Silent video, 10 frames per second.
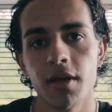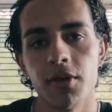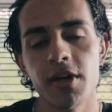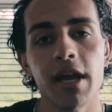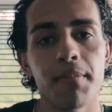
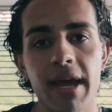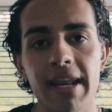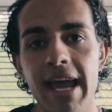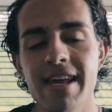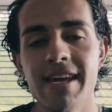you're going to get
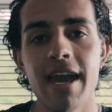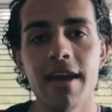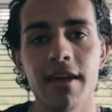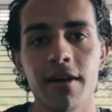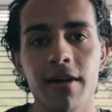paid $80K a
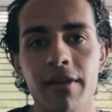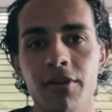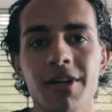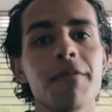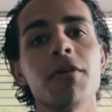year, and
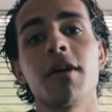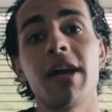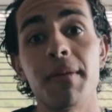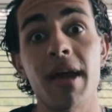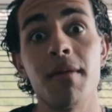you're never going to
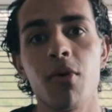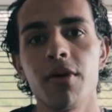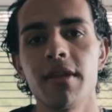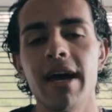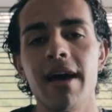get paid more
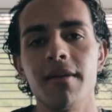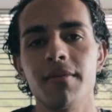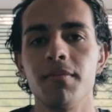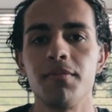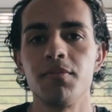than that
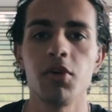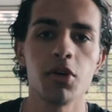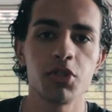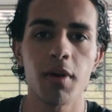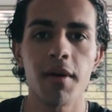you're
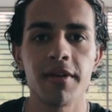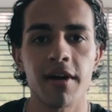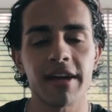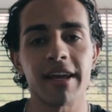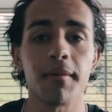also probably
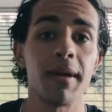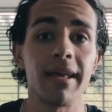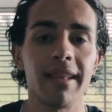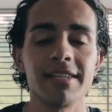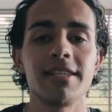not going to get paid
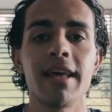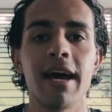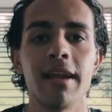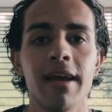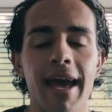less than that.